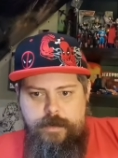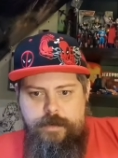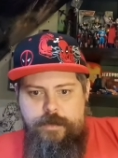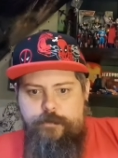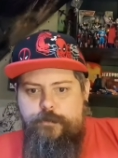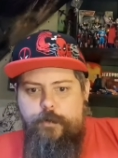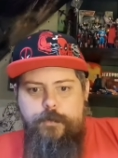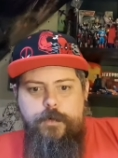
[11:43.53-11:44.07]

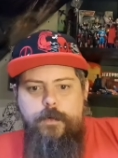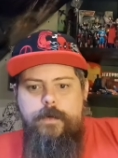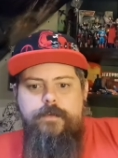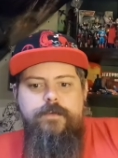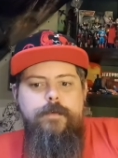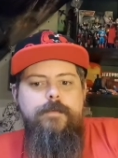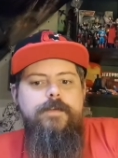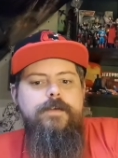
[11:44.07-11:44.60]
you don't know if
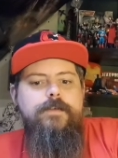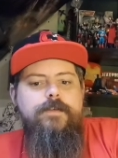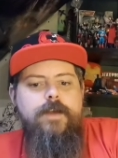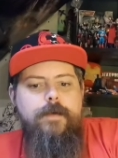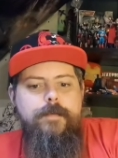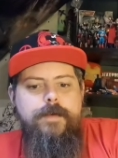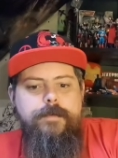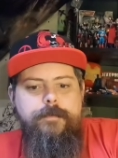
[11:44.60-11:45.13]
something is
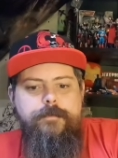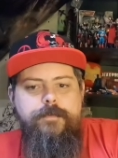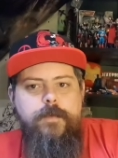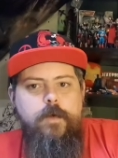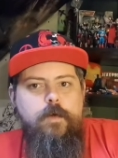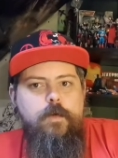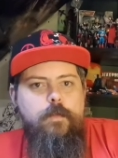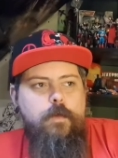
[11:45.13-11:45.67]
coming
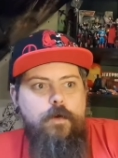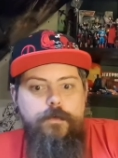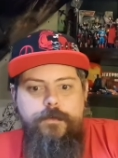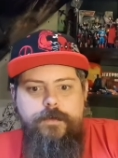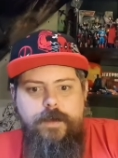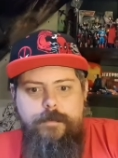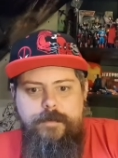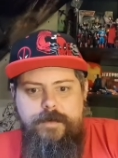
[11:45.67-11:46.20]
or
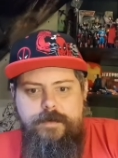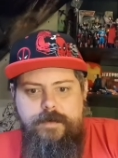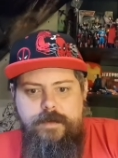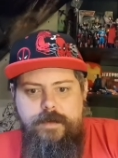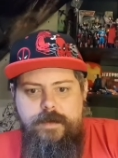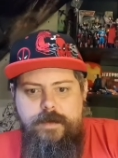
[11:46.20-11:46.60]
what's coming.